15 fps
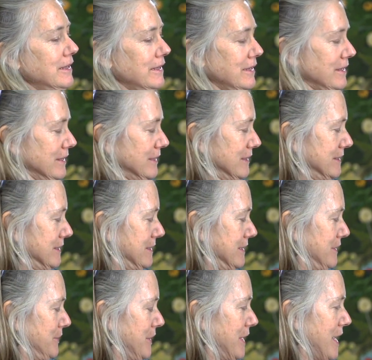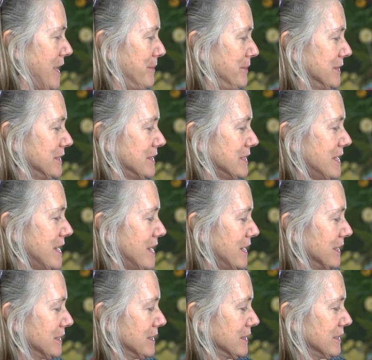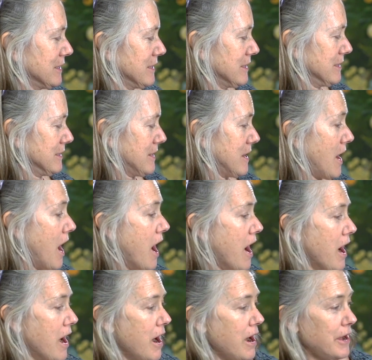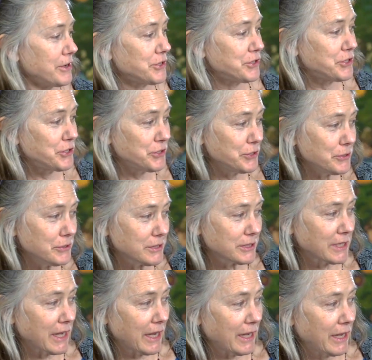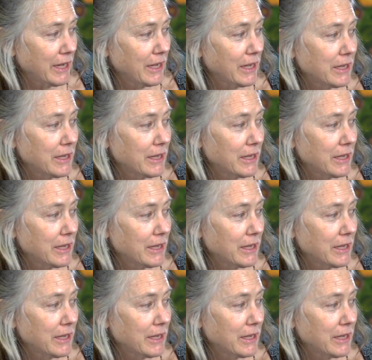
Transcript: Let's see what happens next. On Tuesday,